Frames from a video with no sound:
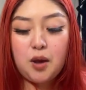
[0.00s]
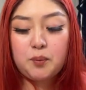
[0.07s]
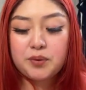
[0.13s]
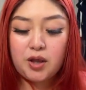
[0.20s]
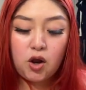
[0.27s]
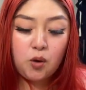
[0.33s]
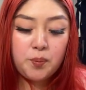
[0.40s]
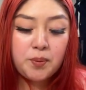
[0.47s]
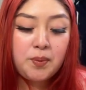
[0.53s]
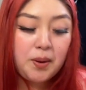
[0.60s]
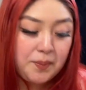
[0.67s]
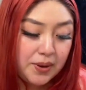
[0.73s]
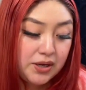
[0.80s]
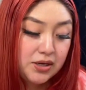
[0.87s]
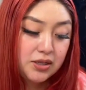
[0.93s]
I'm going to open my
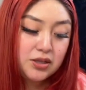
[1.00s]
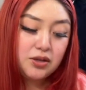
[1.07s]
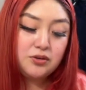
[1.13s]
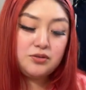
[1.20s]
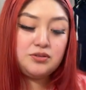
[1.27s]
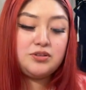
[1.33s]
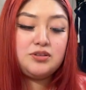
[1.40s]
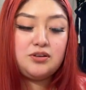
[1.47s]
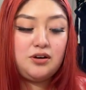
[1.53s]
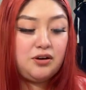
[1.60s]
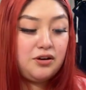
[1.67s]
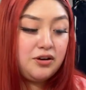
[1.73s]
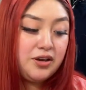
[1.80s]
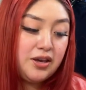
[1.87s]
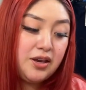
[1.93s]
bag of clothes
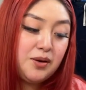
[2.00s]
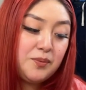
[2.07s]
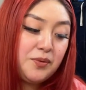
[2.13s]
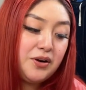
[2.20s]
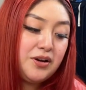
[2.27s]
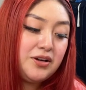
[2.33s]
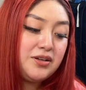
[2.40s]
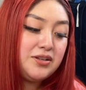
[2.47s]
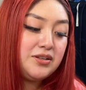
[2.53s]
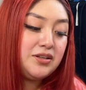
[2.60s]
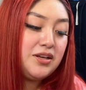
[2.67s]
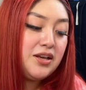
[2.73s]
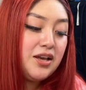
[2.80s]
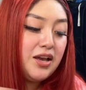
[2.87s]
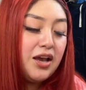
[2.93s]
on camera.
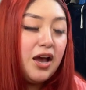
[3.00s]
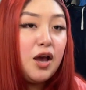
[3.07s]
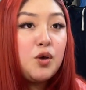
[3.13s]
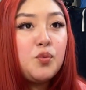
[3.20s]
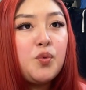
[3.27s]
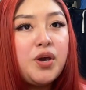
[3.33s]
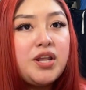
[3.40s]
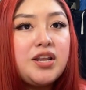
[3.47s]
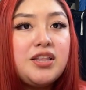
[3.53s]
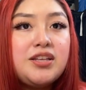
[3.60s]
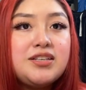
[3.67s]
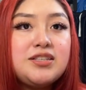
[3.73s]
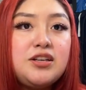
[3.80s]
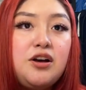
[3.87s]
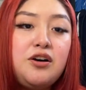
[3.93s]
I waited
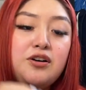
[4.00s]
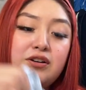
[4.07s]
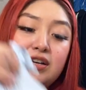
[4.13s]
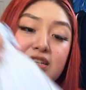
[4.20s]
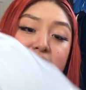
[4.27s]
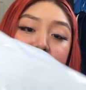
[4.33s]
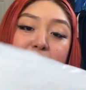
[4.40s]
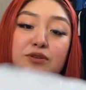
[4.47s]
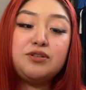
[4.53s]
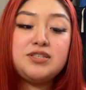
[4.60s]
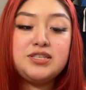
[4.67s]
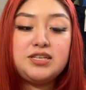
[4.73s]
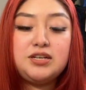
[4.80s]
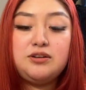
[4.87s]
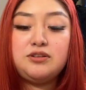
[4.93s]
this long. It's still
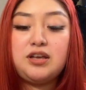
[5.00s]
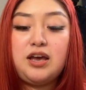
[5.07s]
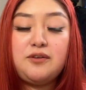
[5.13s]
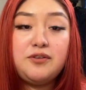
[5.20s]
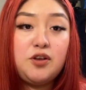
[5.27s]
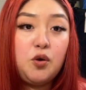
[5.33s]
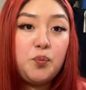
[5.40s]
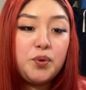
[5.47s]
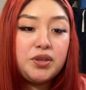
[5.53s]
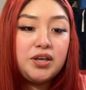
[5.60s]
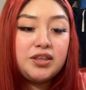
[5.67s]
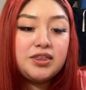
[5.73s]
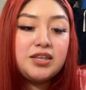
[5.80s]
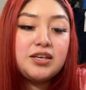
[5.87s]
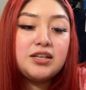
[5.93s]
sealed. I haven't opened
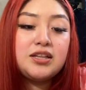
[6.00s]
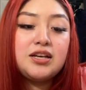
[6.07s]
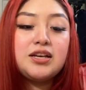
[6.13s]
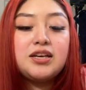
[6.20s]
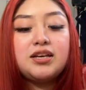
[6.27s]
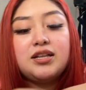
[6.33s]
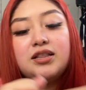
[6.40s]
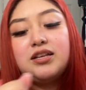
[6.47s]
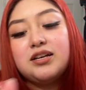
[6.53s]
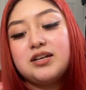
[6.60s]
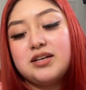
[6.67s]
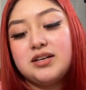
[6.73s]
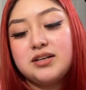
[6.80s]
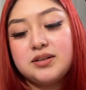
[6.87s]
nothing. Like, look.